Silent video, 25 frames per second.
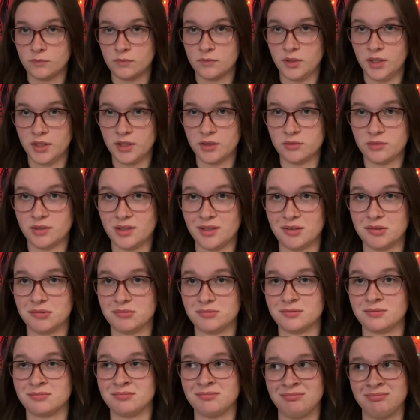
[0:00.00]
I don't know
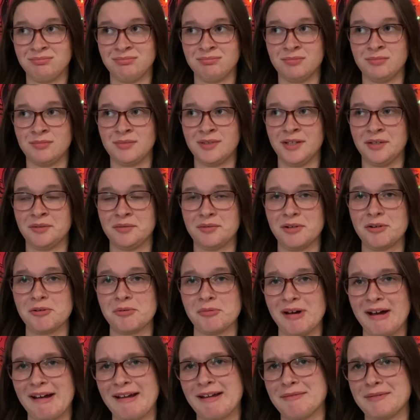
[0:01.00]

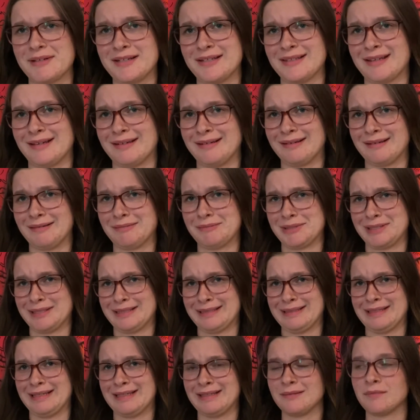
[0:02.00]
why I'm excited. I'm just
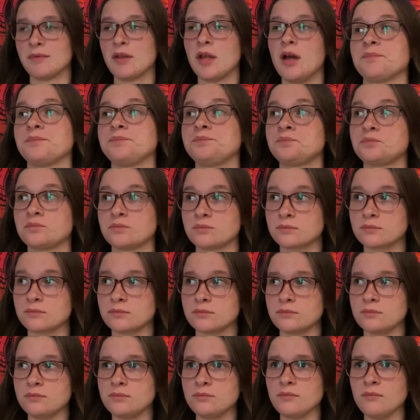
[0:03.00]
excited.
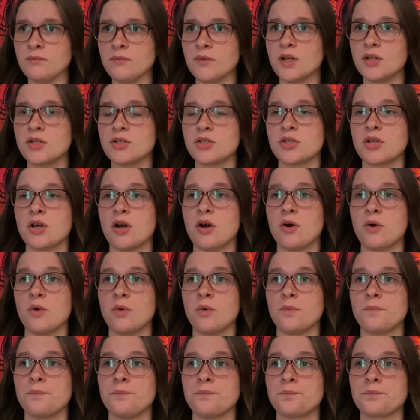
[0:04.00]

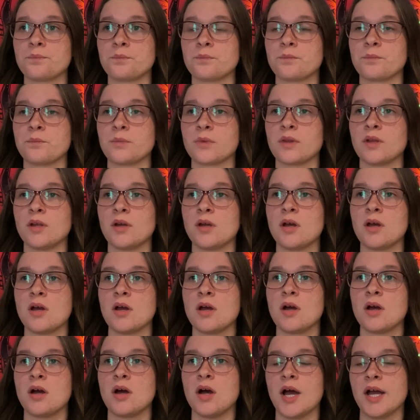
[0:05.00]
So
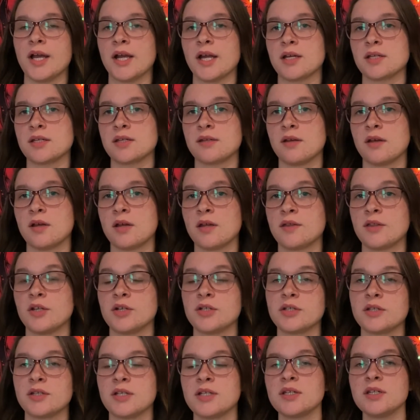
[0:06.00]
I guess
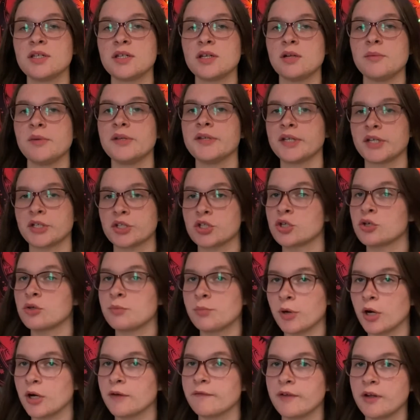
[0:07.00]
this is gonna be like a
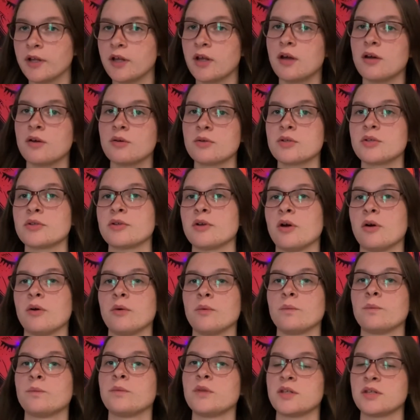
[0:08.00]
two-part video.
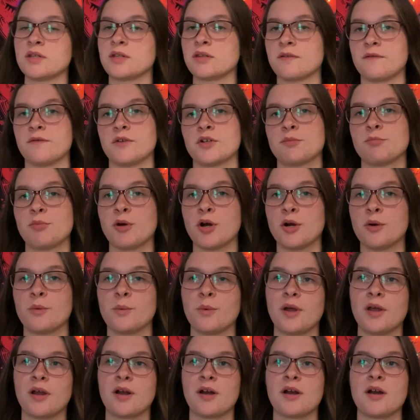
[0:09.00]
So this is the first part
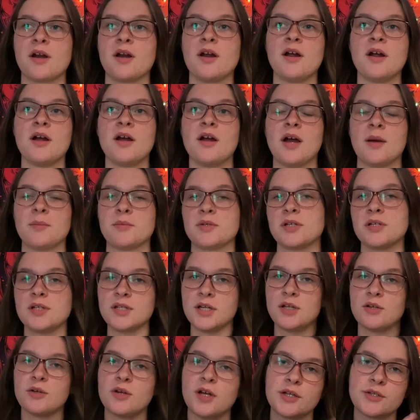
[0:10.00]
where I'm just gonna
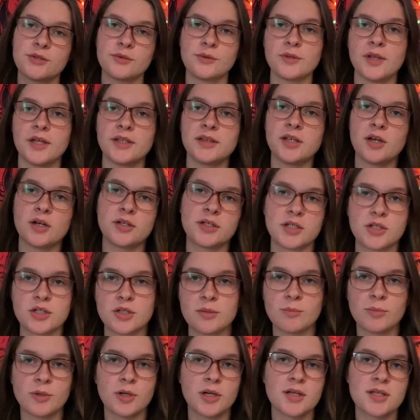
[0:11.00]
take you guys through like the
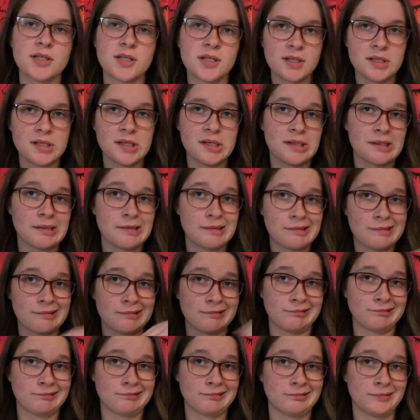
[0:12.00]
audition process, I guess. I
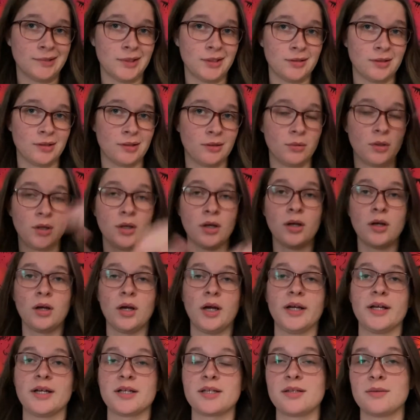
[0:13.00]
don't know.
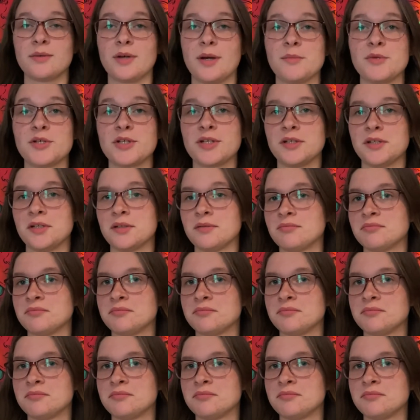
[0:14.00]
I guess I'm just gonna